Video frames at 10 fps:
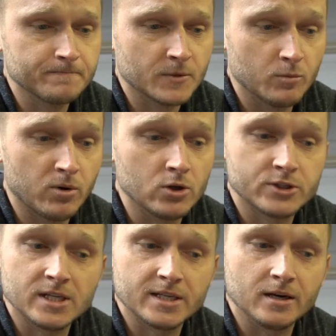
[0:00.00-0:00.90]
bolts
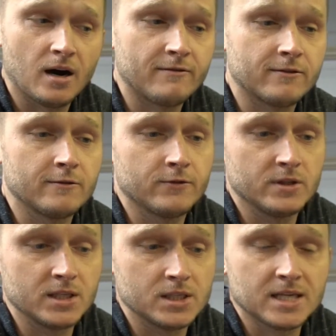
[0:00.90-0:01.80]
that they offer for
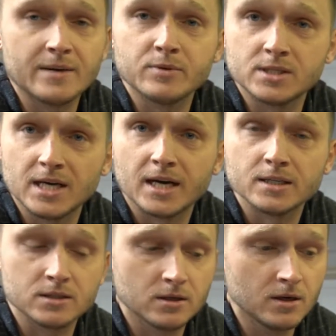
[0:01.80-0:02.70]
this type of
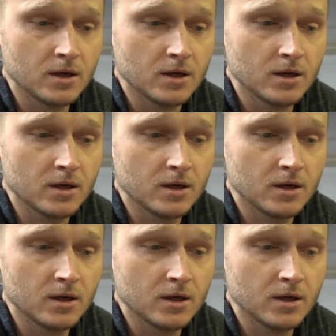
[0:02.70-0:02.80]
size.